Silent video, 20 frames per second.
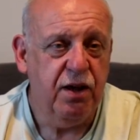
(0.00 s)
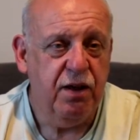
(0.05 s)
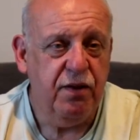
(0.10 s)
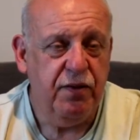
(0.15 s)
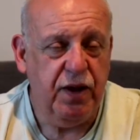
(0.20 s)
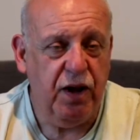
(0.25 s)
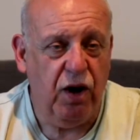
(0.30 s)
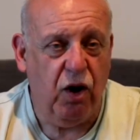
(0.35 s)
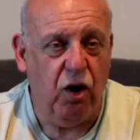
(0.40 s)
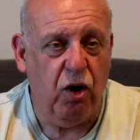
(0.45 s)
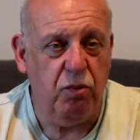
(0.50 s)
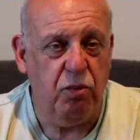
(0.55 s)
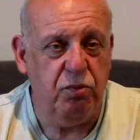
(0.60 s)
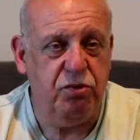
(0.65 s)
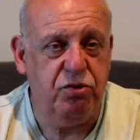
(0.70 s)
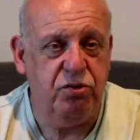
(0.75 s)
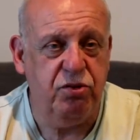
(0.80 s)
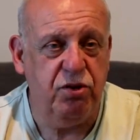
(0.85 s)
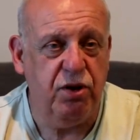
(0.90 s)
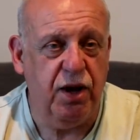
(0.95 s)
the
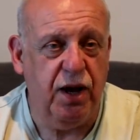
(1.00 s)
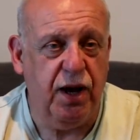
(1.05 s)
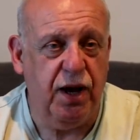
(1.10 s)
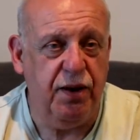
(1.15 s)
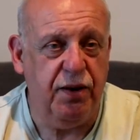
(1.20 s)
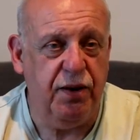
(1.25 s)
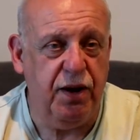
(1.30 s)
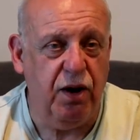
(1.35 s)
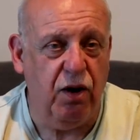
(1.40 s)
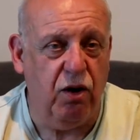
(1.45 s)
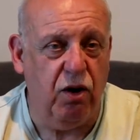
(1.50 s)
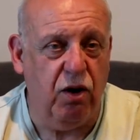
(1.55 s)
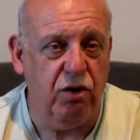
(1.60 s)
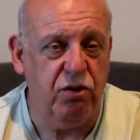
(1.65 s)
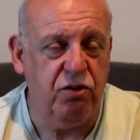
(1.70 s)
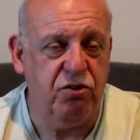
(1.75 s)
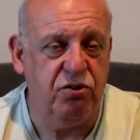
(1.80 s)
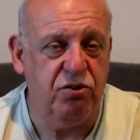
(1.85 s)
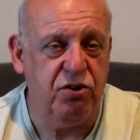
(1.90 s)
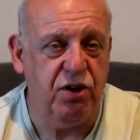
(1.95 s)
AUX and the
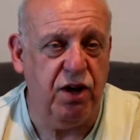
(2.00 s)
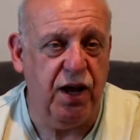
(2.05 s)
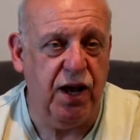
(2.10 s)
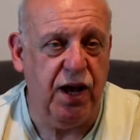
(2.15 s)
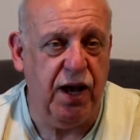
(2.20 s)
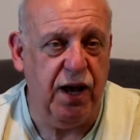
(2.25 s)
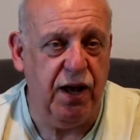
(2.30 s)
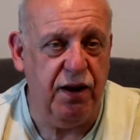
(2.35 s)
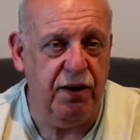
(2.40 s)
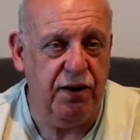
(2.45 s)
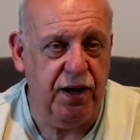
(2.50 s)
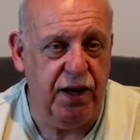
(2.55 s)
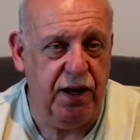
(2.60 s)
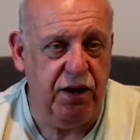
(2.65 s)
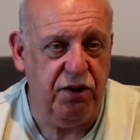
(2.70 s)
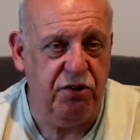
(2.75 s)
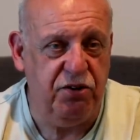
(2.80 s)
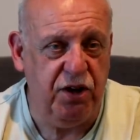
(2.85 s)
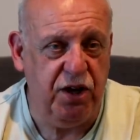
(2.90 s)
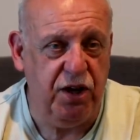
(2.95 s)
AUX and the
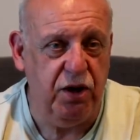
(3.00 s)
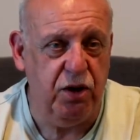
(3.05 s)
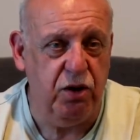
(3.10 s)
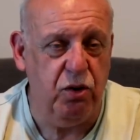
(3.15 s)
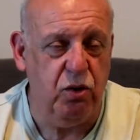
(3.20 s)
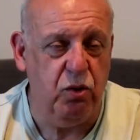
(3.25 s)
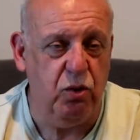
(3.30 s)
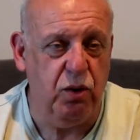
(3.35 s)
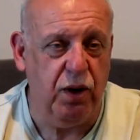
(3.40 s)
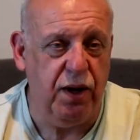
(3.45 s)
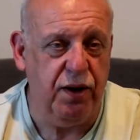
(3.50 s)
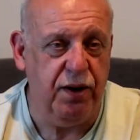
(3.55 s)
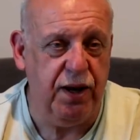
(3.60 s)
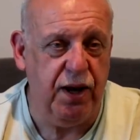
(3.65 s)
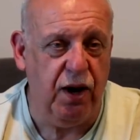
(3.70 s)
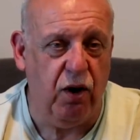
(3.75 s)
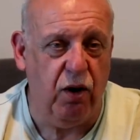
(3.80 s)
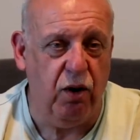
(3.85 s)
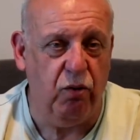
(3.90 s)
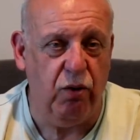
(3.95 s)
ECU and the
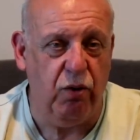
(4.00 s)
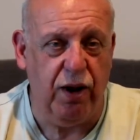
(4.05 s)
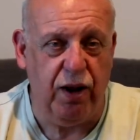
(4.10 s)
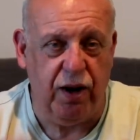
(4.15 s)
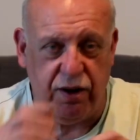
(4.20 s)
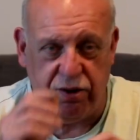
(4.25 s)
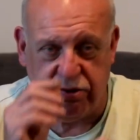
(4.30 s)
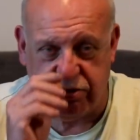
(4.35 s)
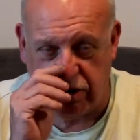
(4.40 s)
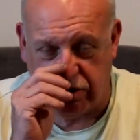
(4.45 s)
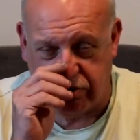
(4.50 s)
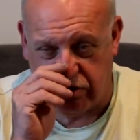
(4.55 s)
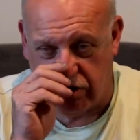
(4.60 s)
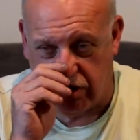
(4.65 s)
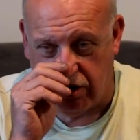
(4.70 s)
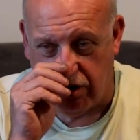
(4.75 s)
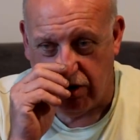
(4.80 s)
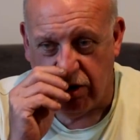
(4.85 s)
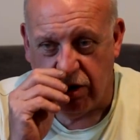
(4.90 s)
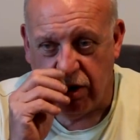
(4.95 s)
oil rail, etc.